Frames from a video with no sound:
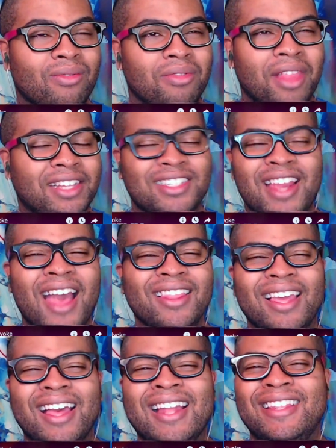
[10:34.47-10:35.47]
She had
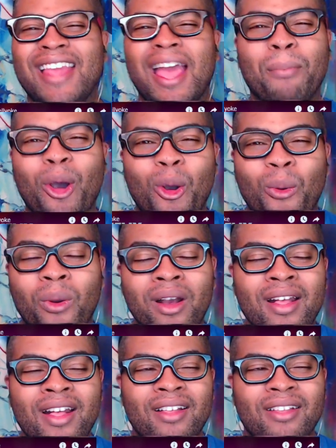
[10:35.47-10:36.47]
like a demo
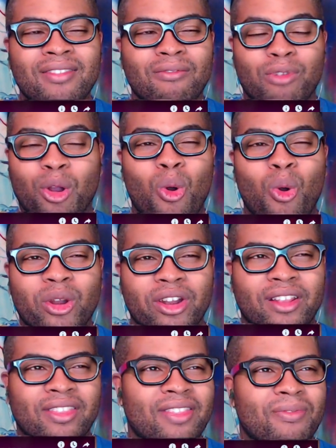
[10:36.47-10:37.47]

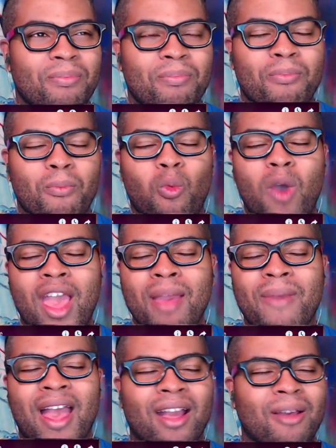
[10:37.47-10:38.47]
recorded way
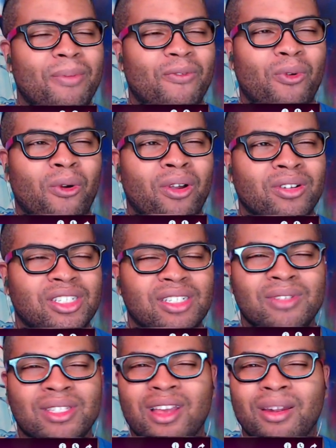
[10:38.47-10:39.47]
back before she
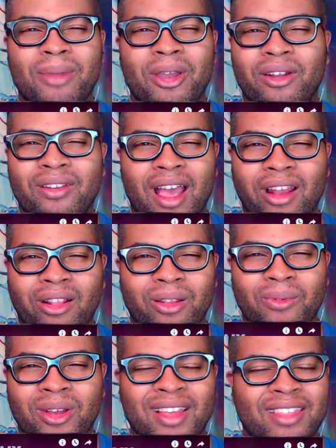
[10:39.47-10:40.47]
was on American Idol and
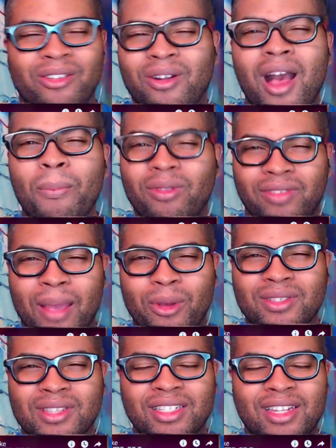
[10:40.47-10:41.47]
whatnot. There were a couple of
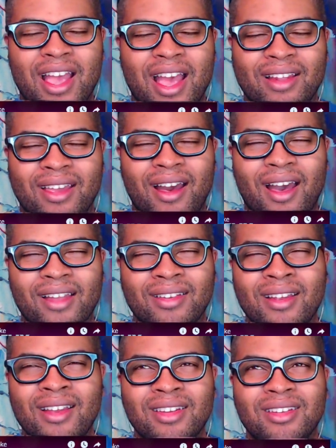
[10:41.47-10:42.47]
demos that she had cut.
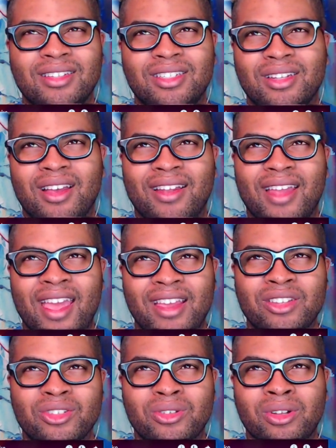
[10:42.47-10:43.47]
She cut
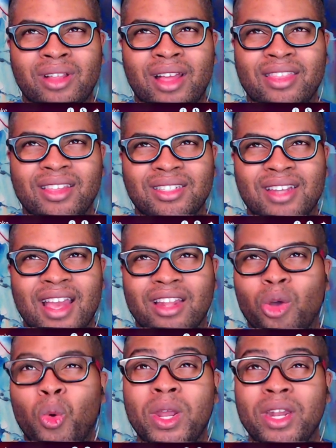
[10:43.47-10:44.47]
Angel, I think she had
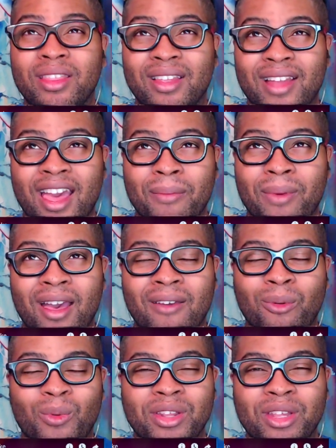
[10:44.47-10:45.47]
Queen of the Night by
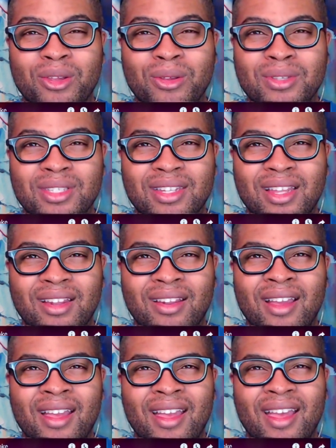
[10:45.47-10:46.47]
Whitney Houston,
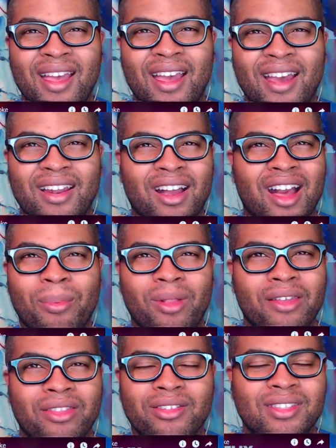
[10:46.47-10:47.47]
and a couple
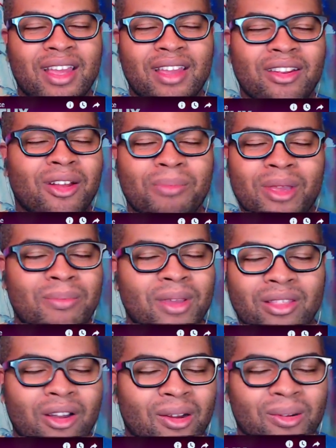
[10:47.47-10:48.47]
others that, you know, me being
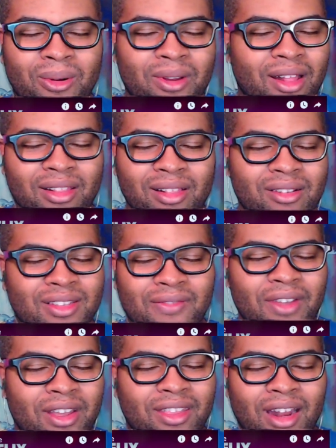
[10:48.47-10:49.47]
the hardcore Kelly Clarkson
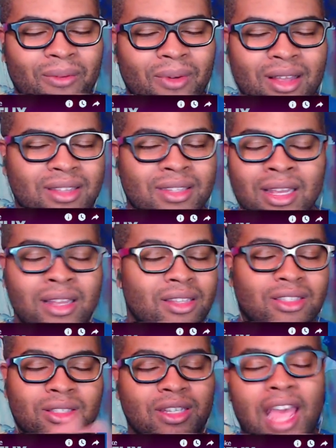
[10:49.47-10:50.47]
fan that I was,
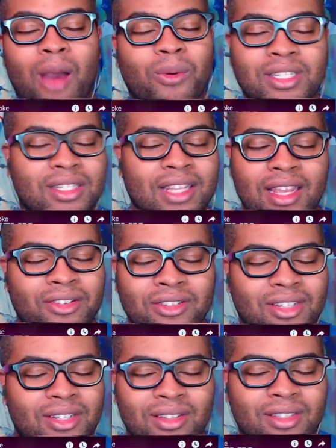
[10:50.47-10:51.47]
scoured the
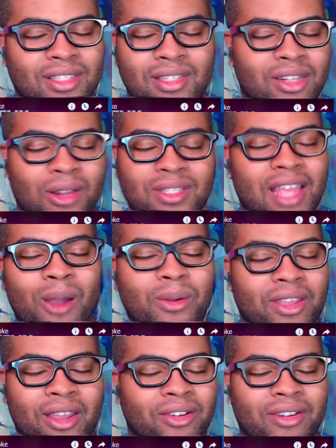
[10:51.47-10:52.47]
internet
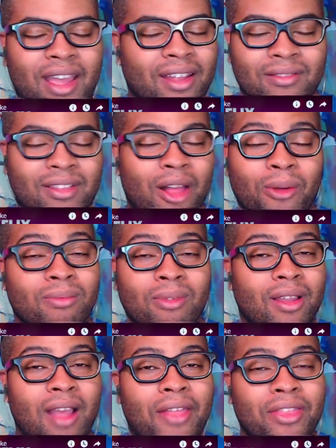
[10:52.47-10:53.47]
and, you know,
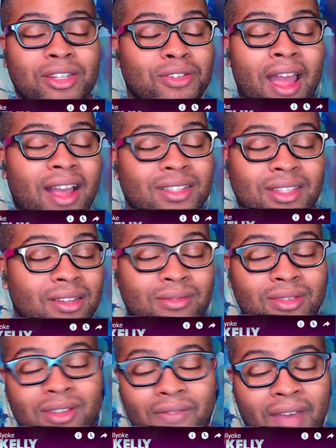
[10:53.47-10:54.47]
got the tracks.
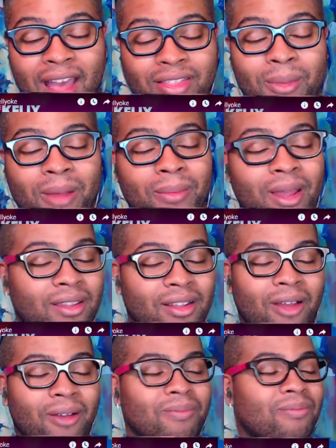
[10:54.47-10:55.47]
So I've had them on my, you
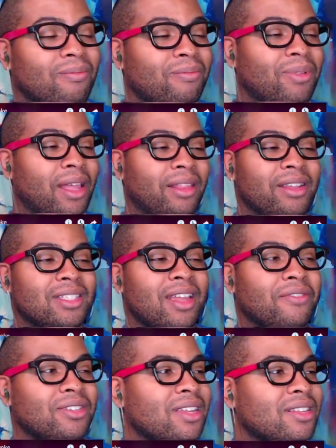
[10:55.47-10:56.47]
know, playlist
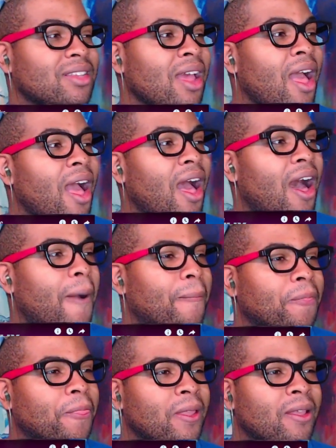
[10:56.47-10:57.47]
ever since.
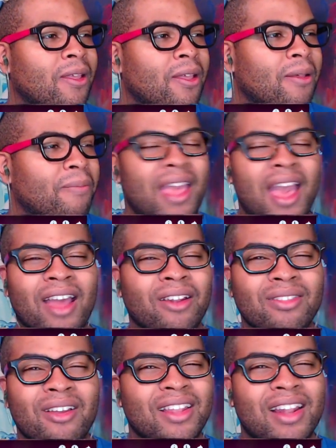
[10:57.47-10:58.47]
But yeah, I don't
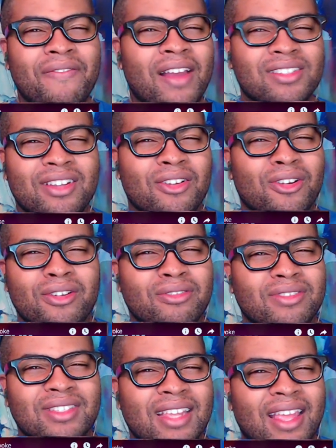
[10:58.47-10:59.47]
know that I've actually heard her
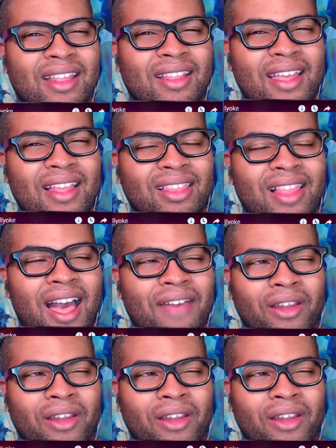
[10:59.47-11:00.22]
sing it live.